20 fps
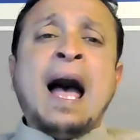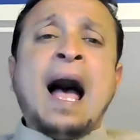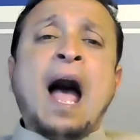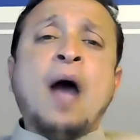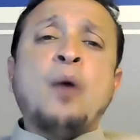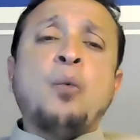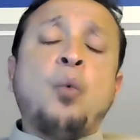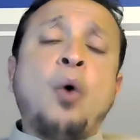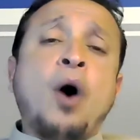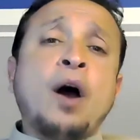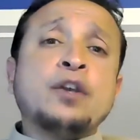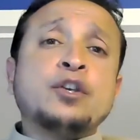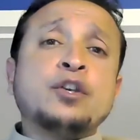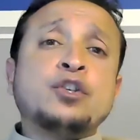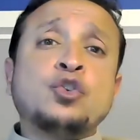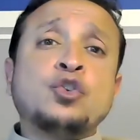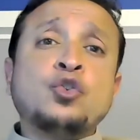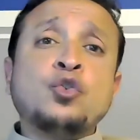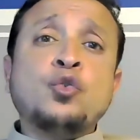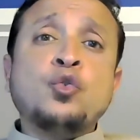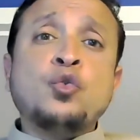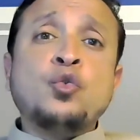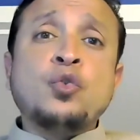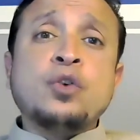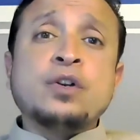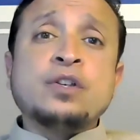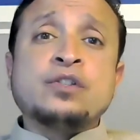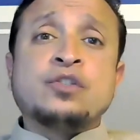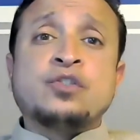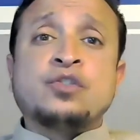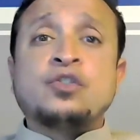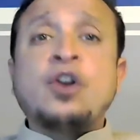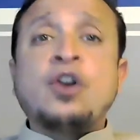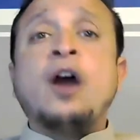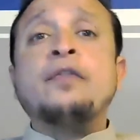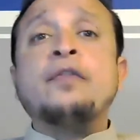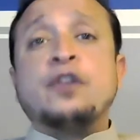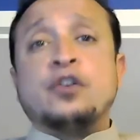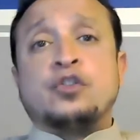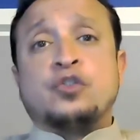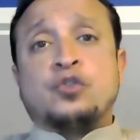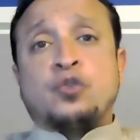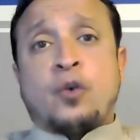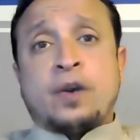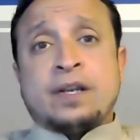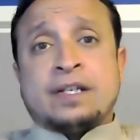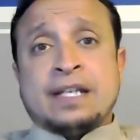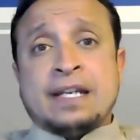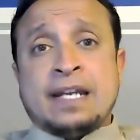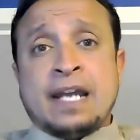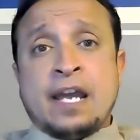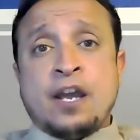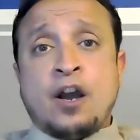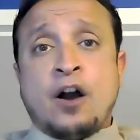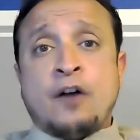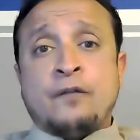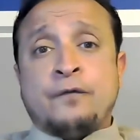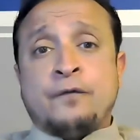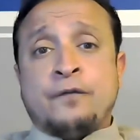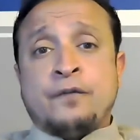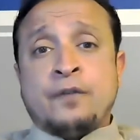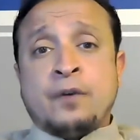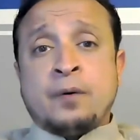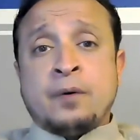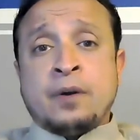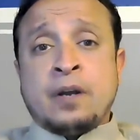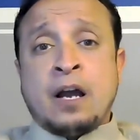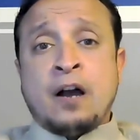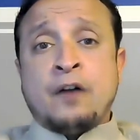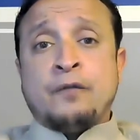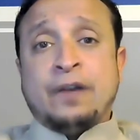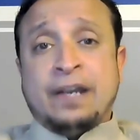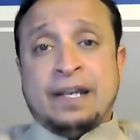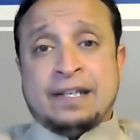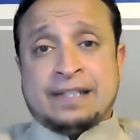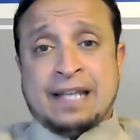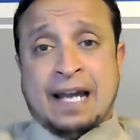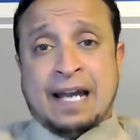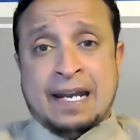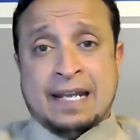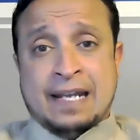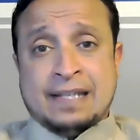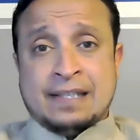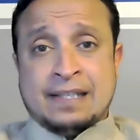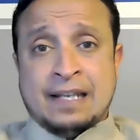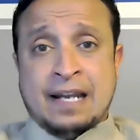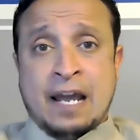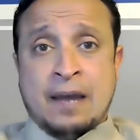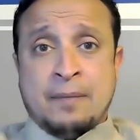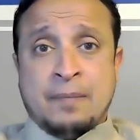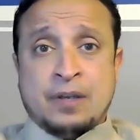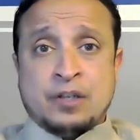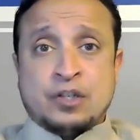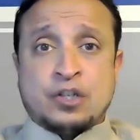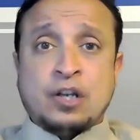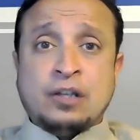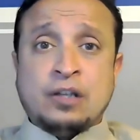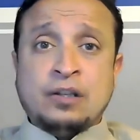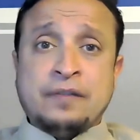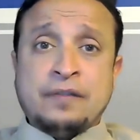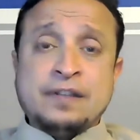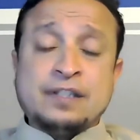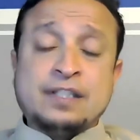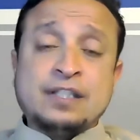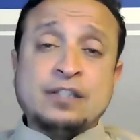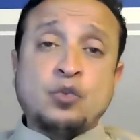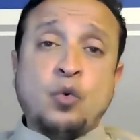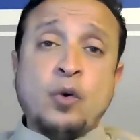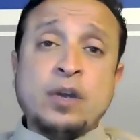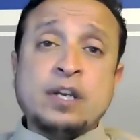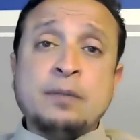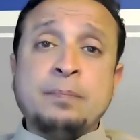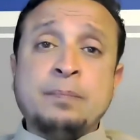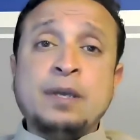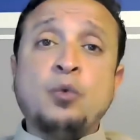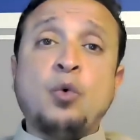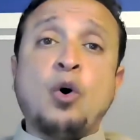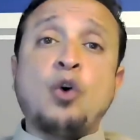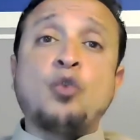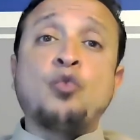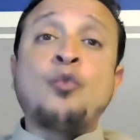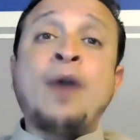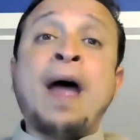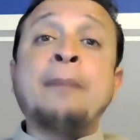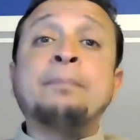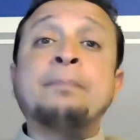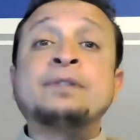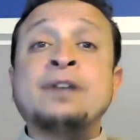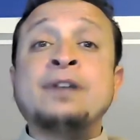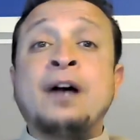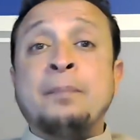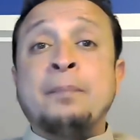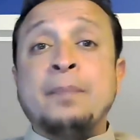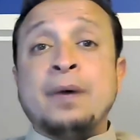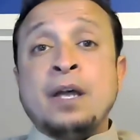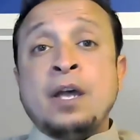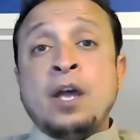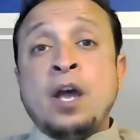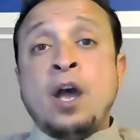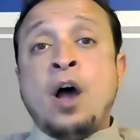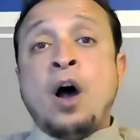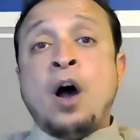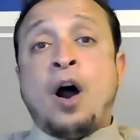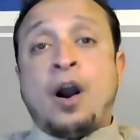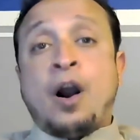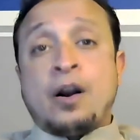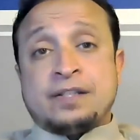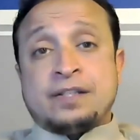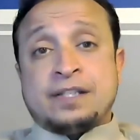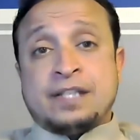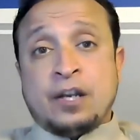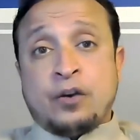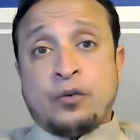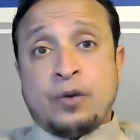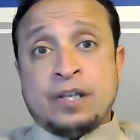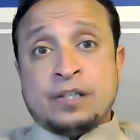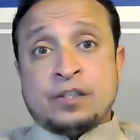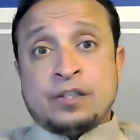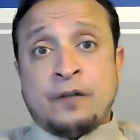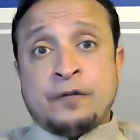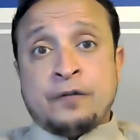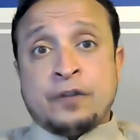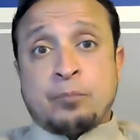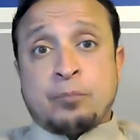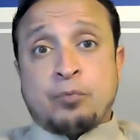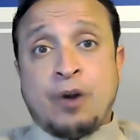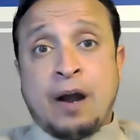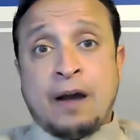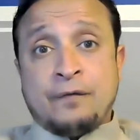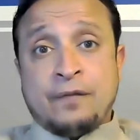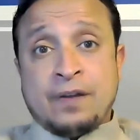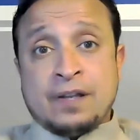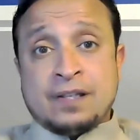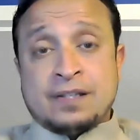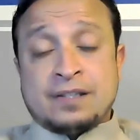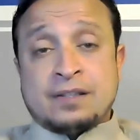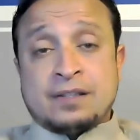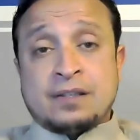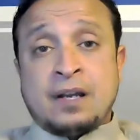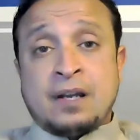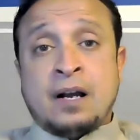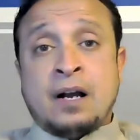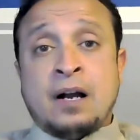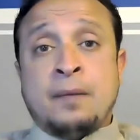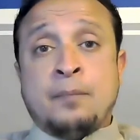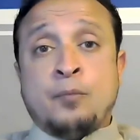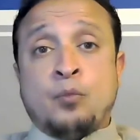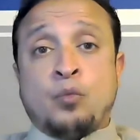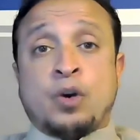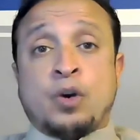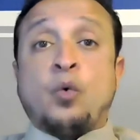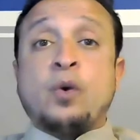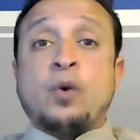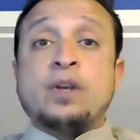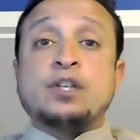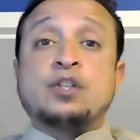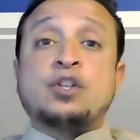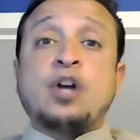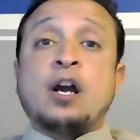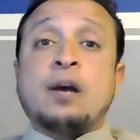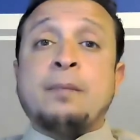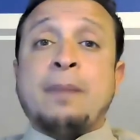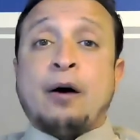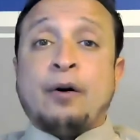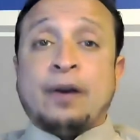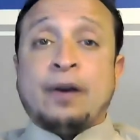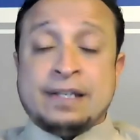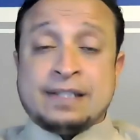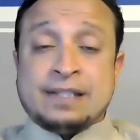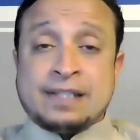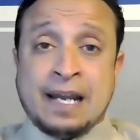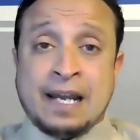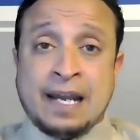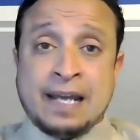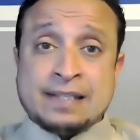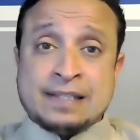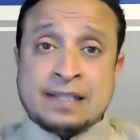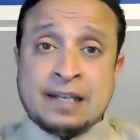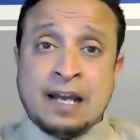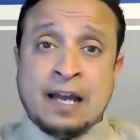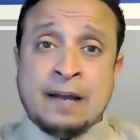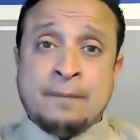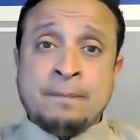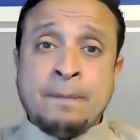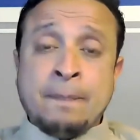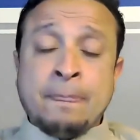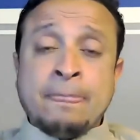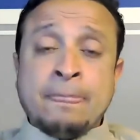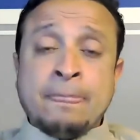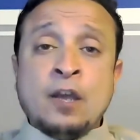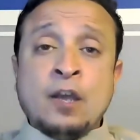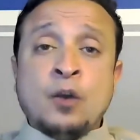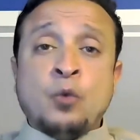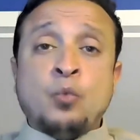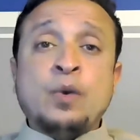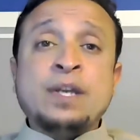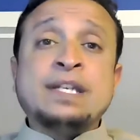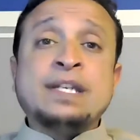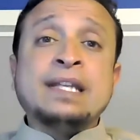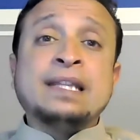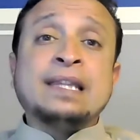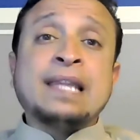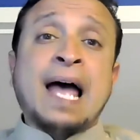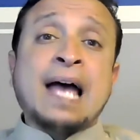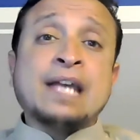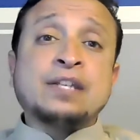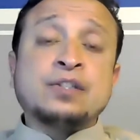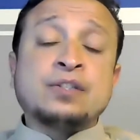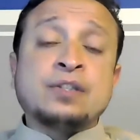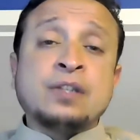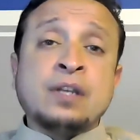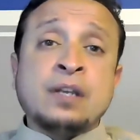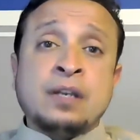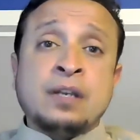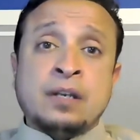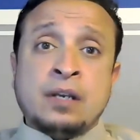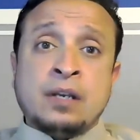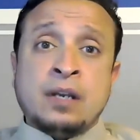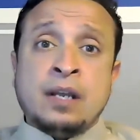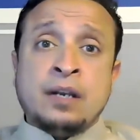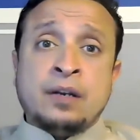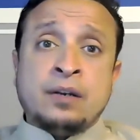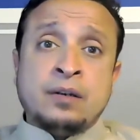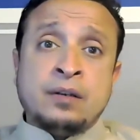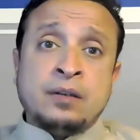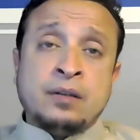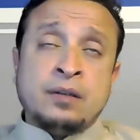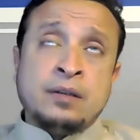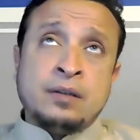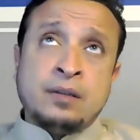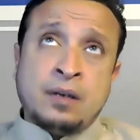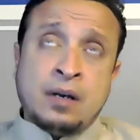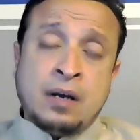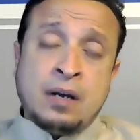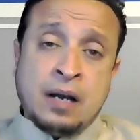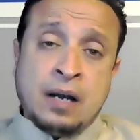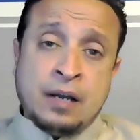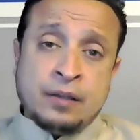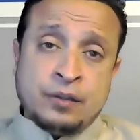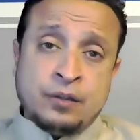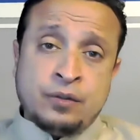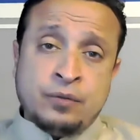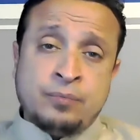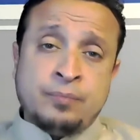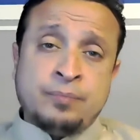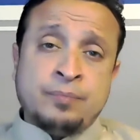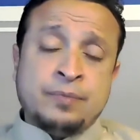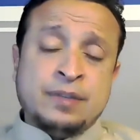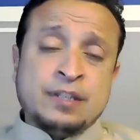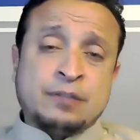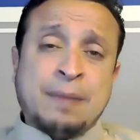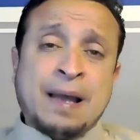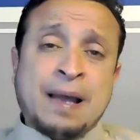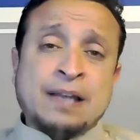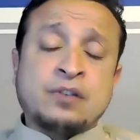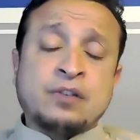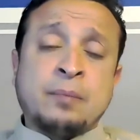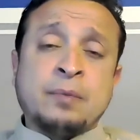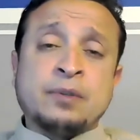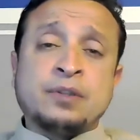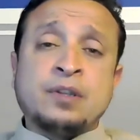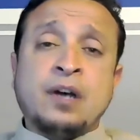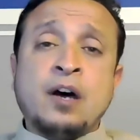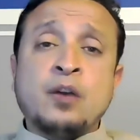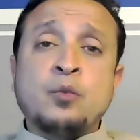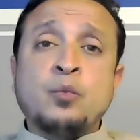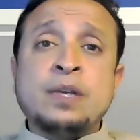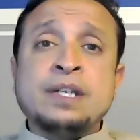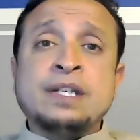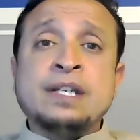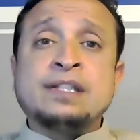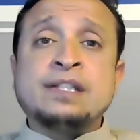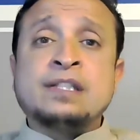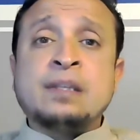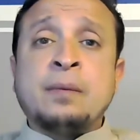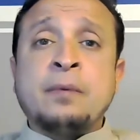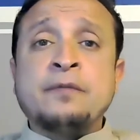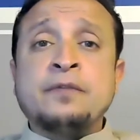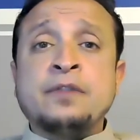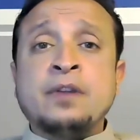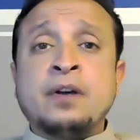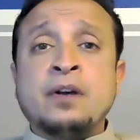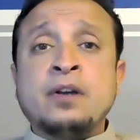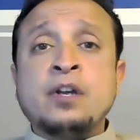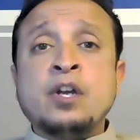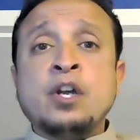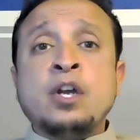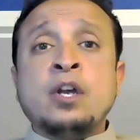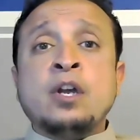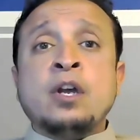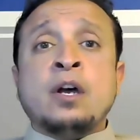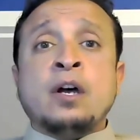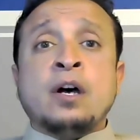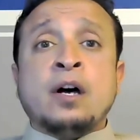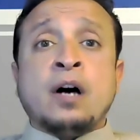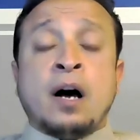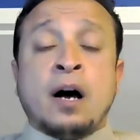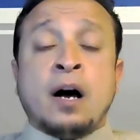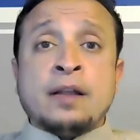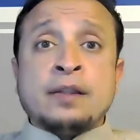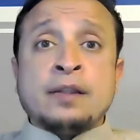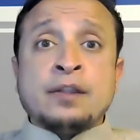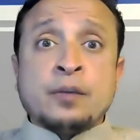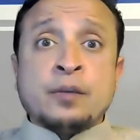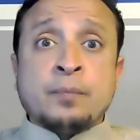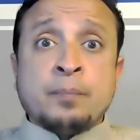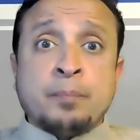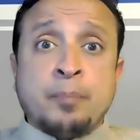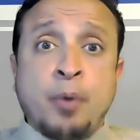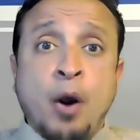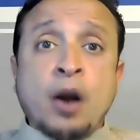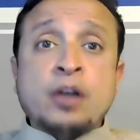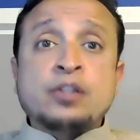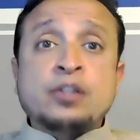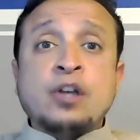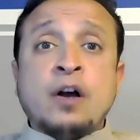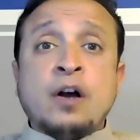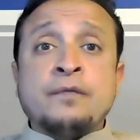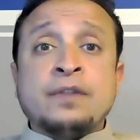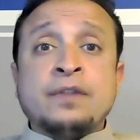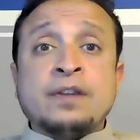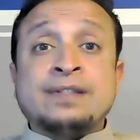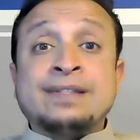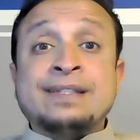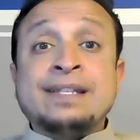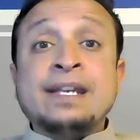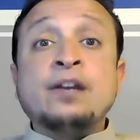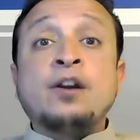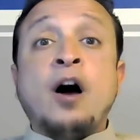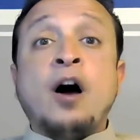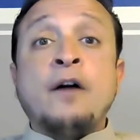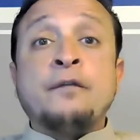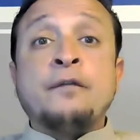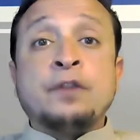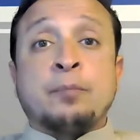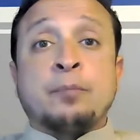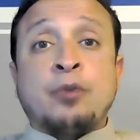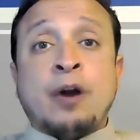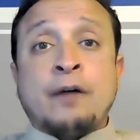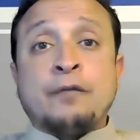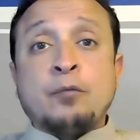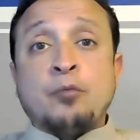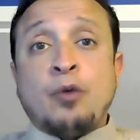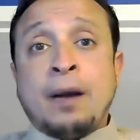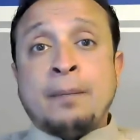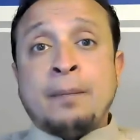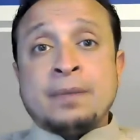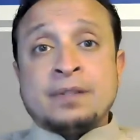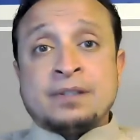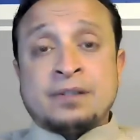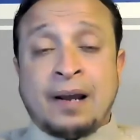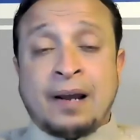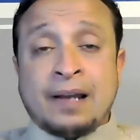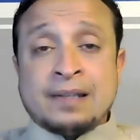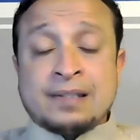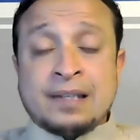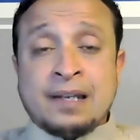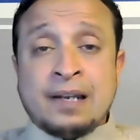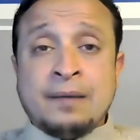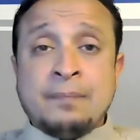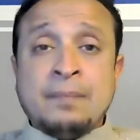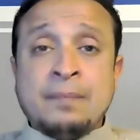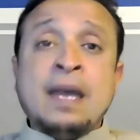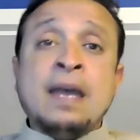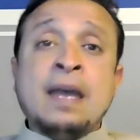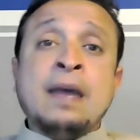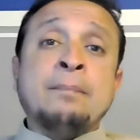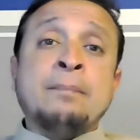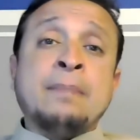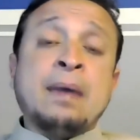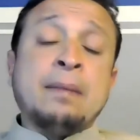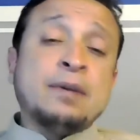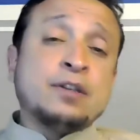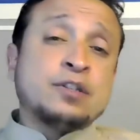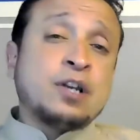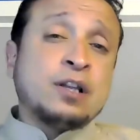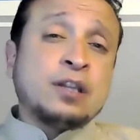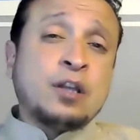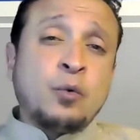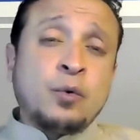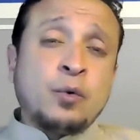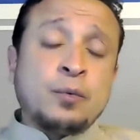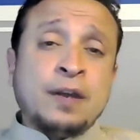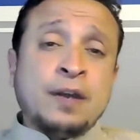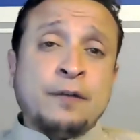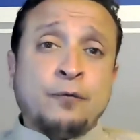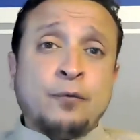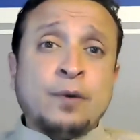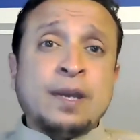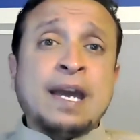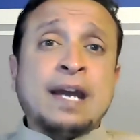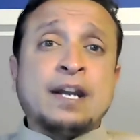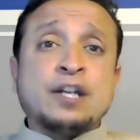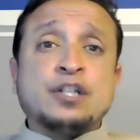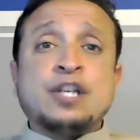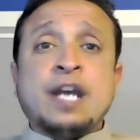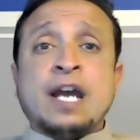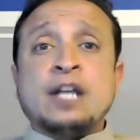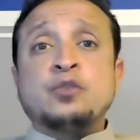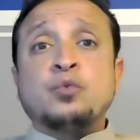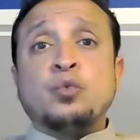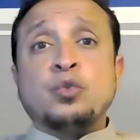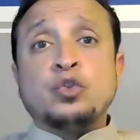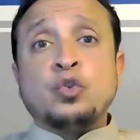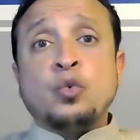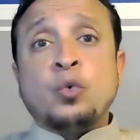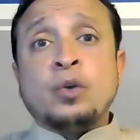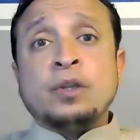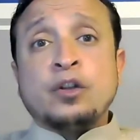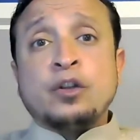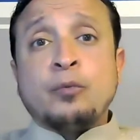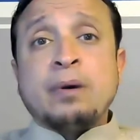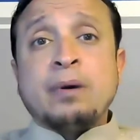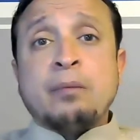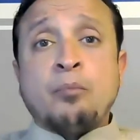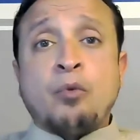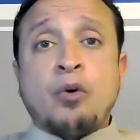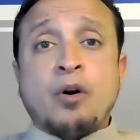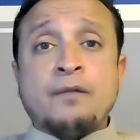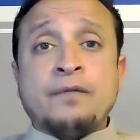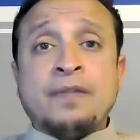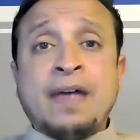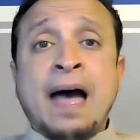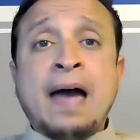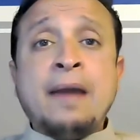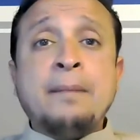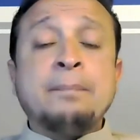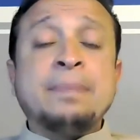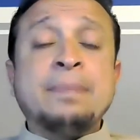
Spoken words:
I want to start the story today of Isa alayhi salam. Inshallah, this is going to be what wraps up our series of the prophets. We're going to talk about Isa alayhi salam. We did last this past Ramadan, we did some of the parts of the seerah of the Prophet Muhammad sallallahu alaihi wasallam. Maybe inshallah, if we get a chance, we'll do a little bit more of that.